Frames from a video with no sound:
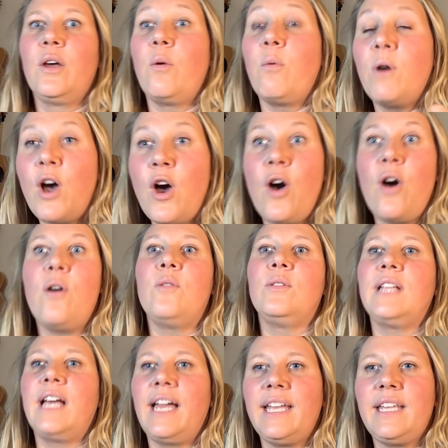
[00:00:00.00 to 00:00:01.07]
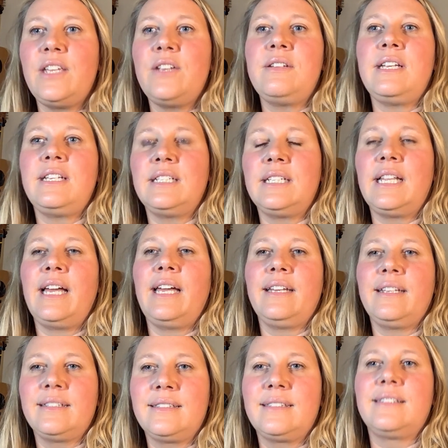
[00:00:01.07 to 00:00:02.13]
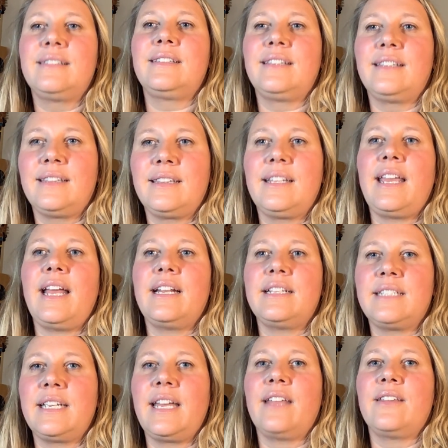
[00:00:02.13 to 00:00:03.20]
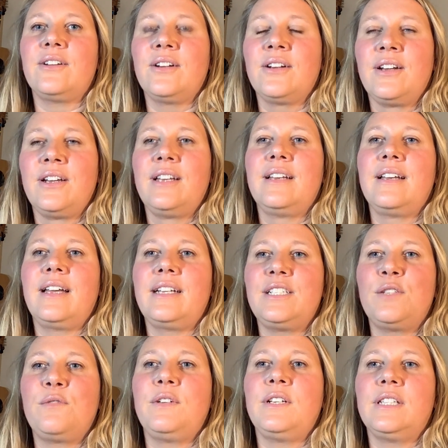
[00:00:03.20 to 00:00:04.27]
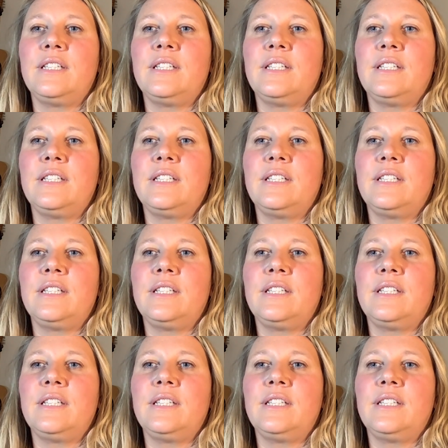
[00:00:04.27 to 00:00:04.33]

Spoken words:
well, like you need to like get it together. I just feel